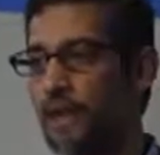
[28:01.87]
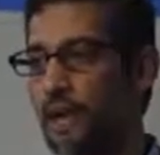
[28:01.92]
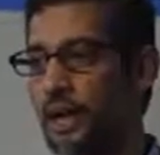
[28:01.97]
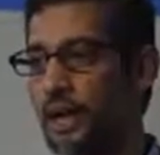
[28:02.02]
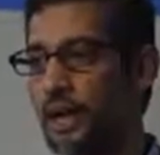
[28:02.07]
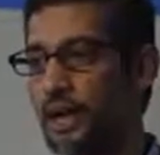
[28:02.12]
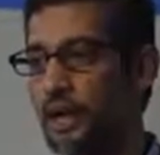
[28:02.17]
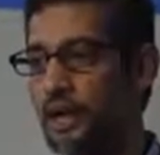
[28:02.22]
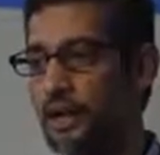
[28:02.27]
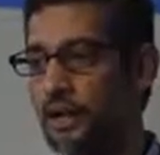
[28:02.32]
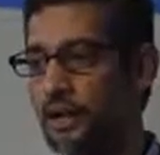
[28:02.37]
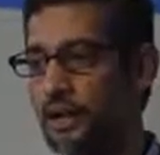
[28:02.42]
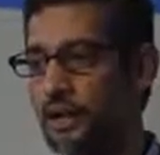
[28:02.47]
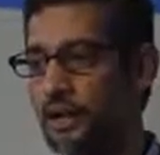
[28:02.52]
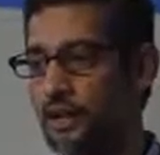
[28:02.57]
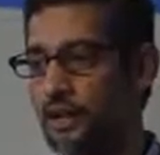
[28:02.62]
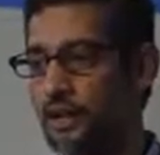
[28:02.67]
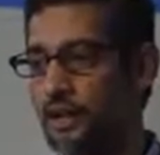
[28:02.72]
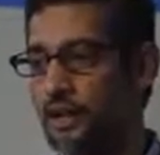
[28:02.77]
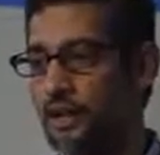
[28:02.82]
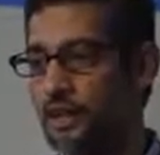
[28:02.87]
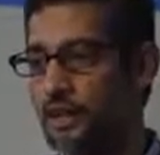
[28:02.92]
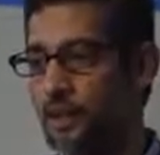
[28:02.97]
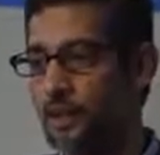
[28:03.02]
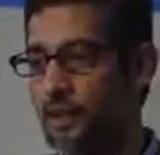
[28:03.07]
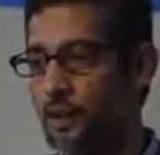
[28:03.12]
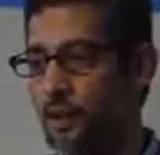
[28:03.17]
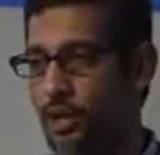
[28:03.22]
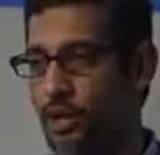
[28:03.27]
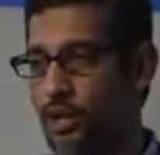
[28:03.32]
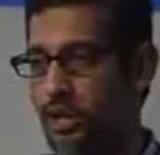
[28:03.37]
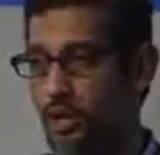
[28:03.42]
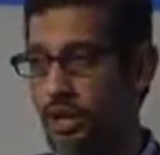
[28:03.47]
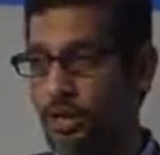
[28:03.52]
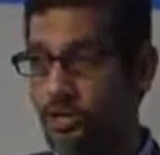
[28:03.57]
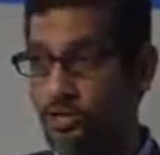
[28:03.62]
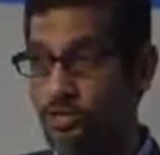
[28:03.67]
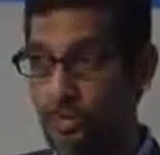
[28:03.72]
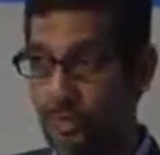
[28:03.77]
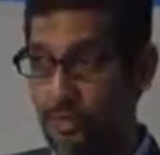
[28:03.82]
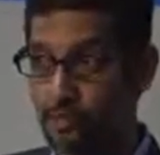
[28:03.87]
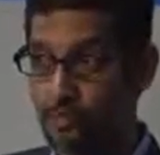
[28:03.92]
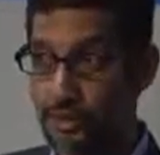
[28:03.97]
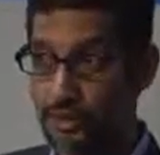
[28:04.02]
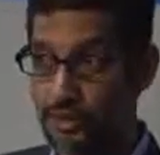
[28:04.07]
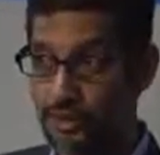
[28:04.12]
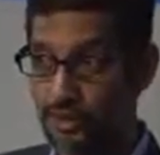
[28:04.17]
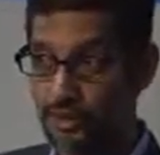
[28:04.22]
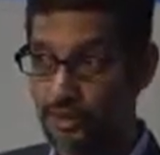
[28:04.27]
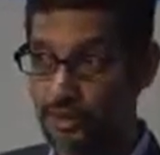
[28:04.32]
And I try to build a